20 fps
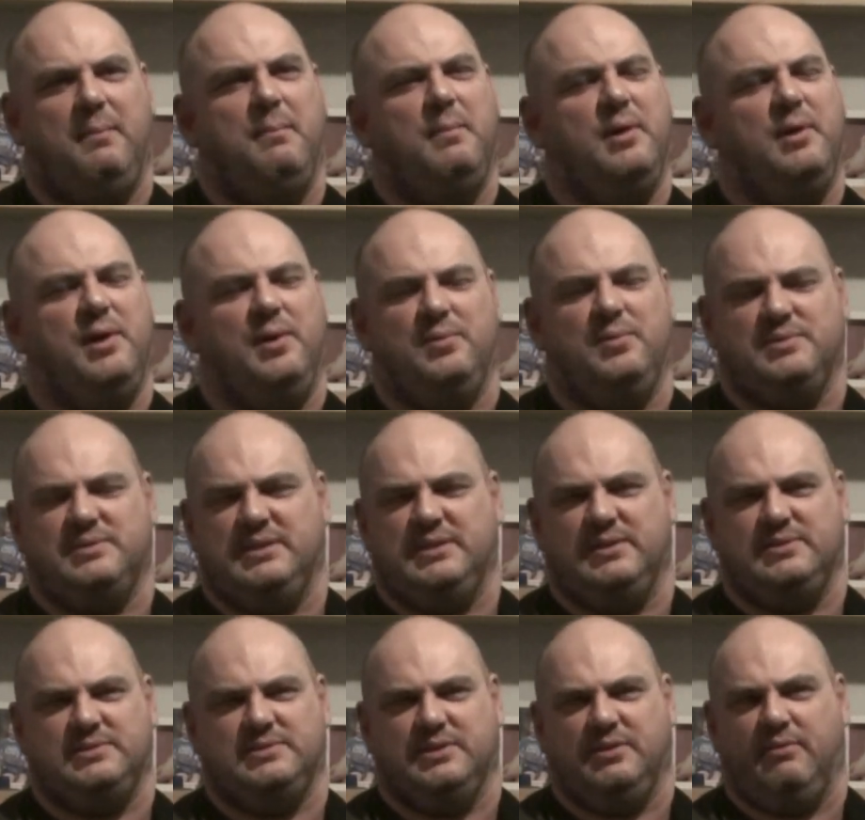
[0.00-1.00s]
It might not
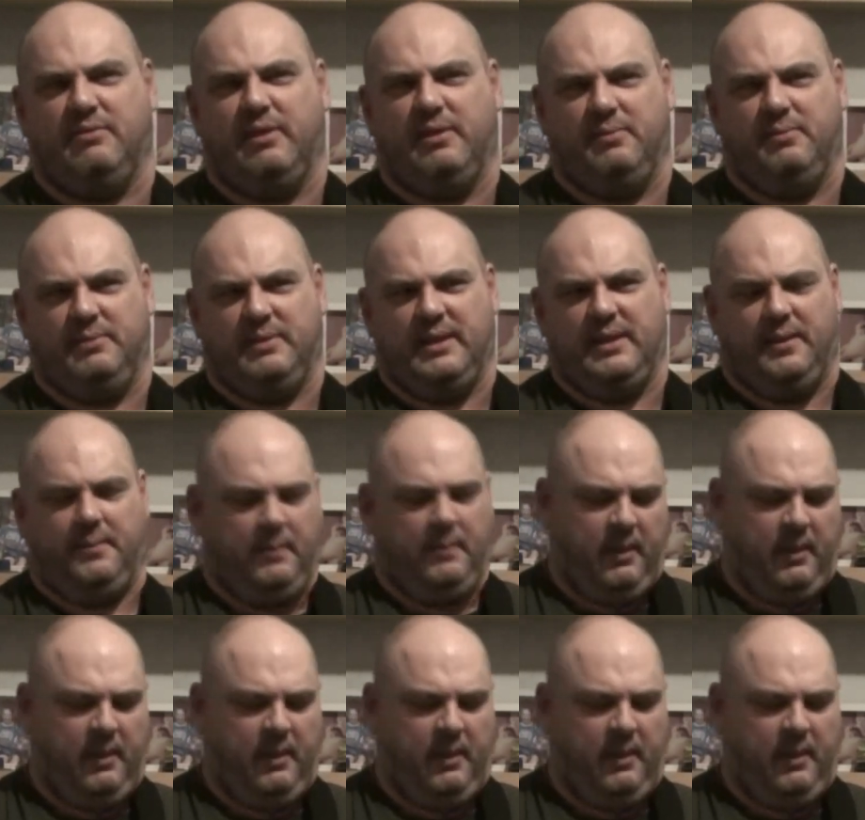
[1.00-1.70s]
sound so great with it.